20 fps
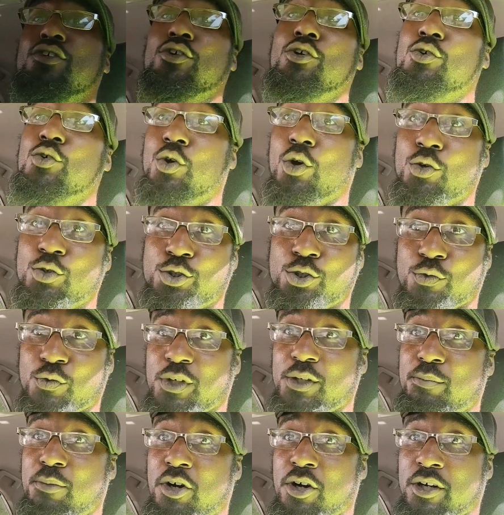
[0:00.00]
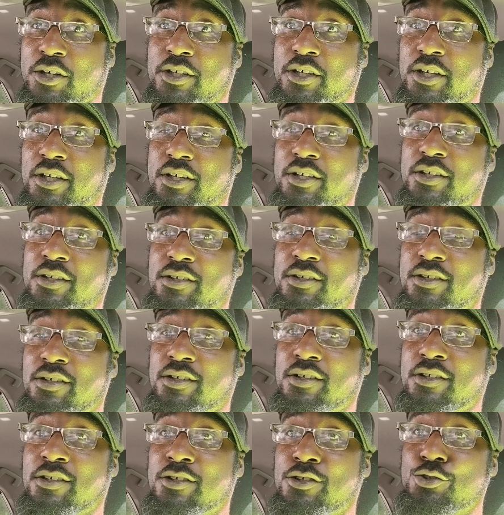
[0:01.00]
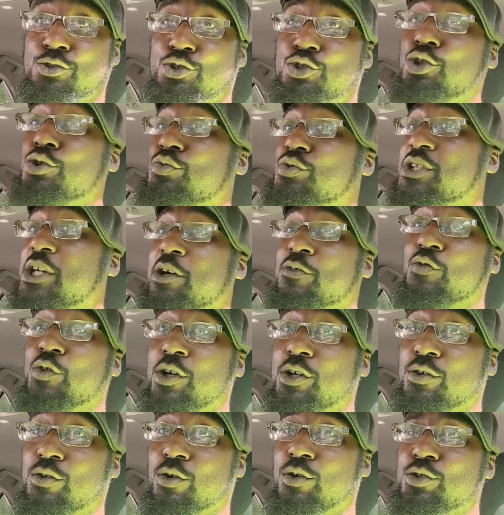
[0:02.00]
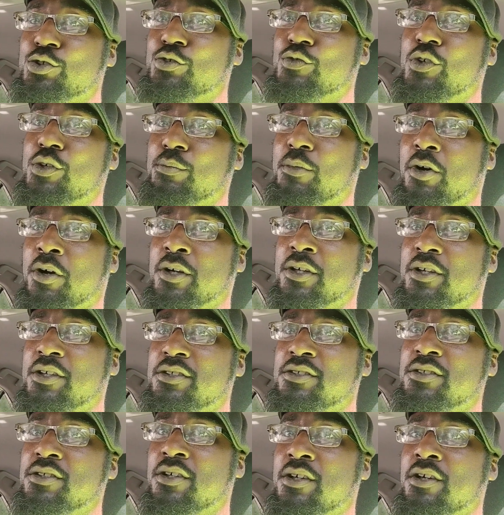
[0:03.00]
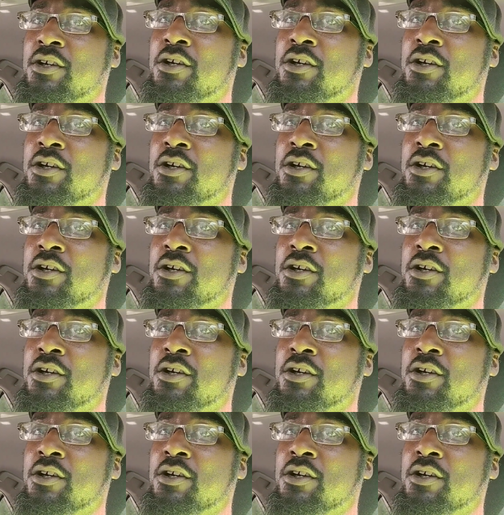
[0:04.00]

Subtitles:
the grocery market, 2 different grocery markets,